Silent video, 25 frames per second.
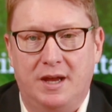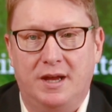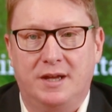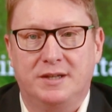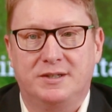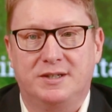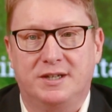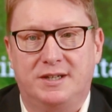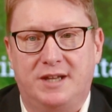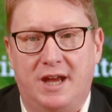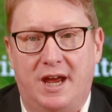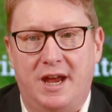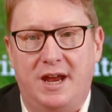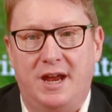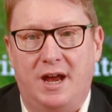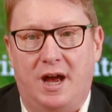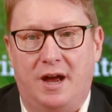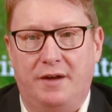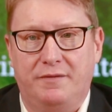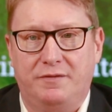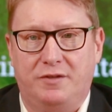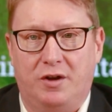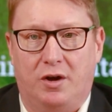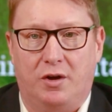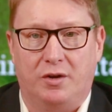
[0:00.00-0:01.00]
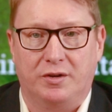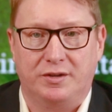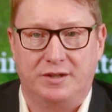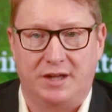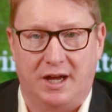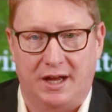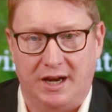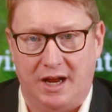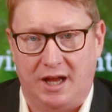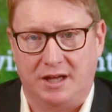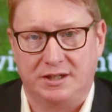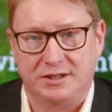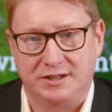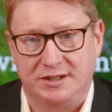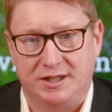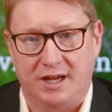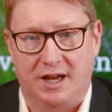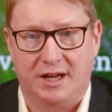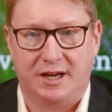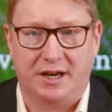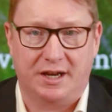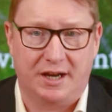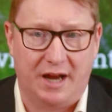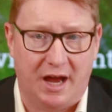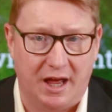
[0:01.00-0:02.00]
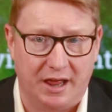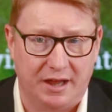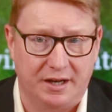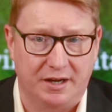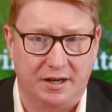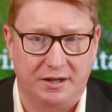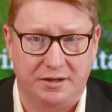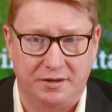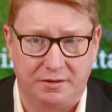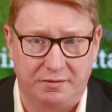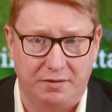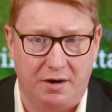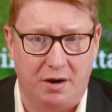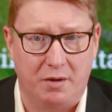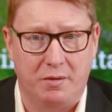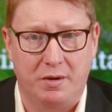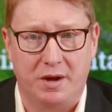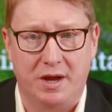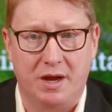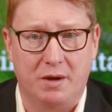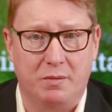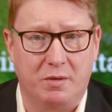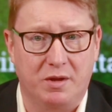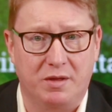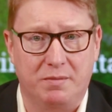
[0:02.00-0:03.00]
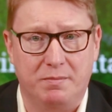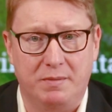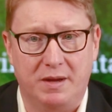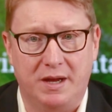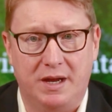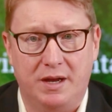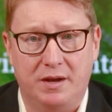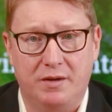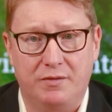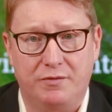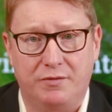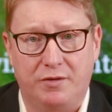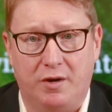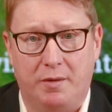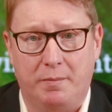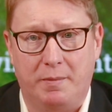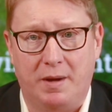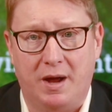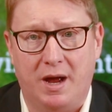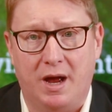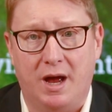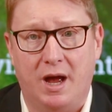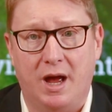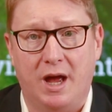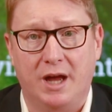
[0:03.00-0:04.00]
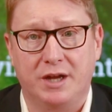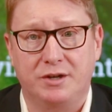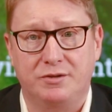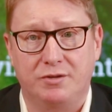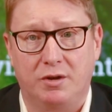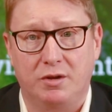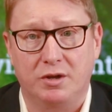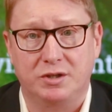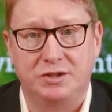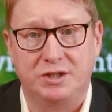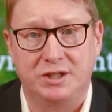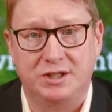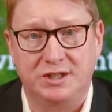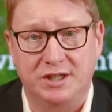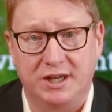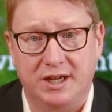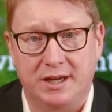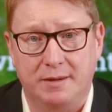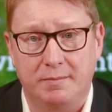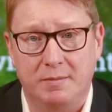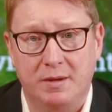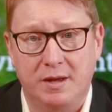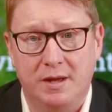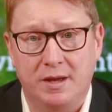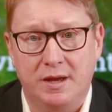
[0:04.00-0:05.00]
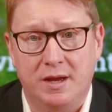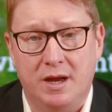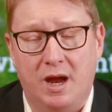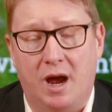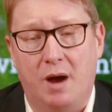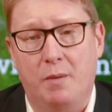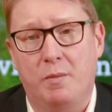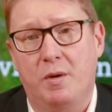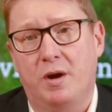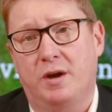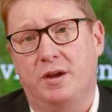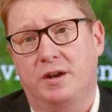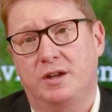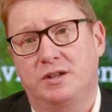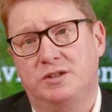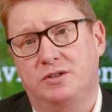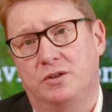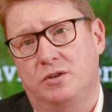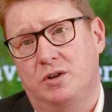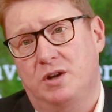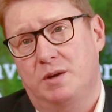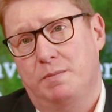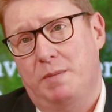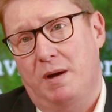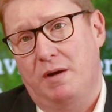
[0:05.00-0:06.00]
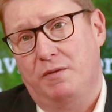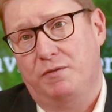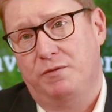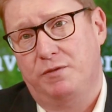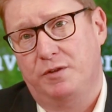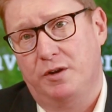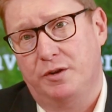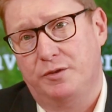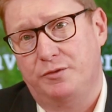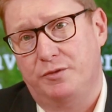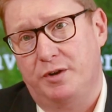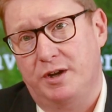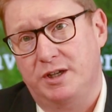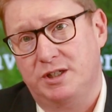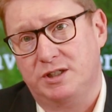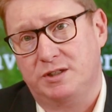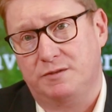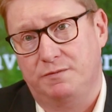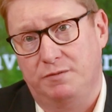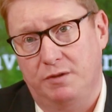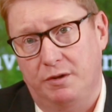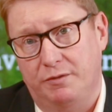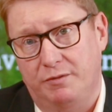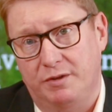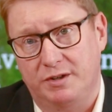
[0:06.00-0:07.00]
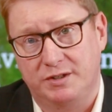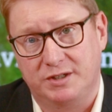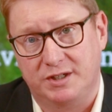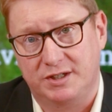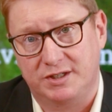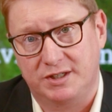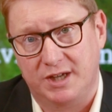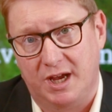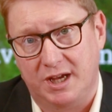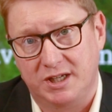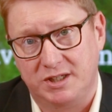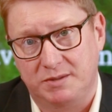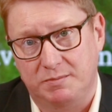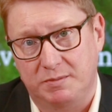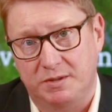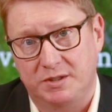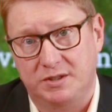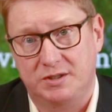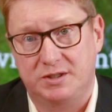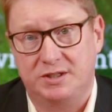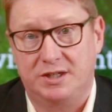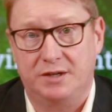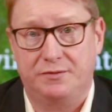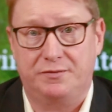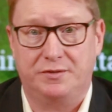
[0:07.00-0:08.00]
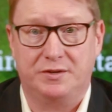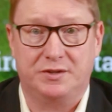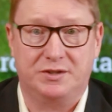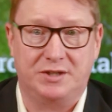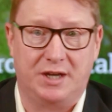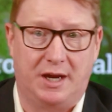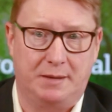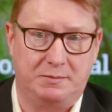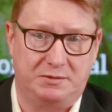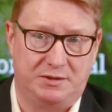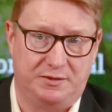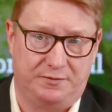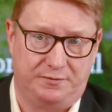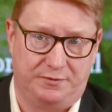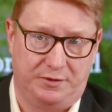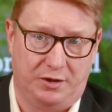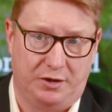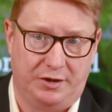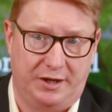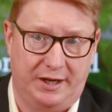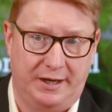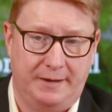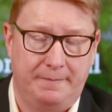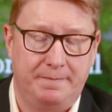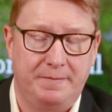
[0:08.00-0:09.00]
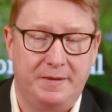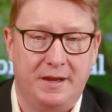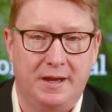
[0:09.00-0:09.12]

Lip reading: Today I've got Dan Alstead and Helena Du-Roe here with me from our hydrology team, and we're going to talk about flood risk assessments, different types of flooding,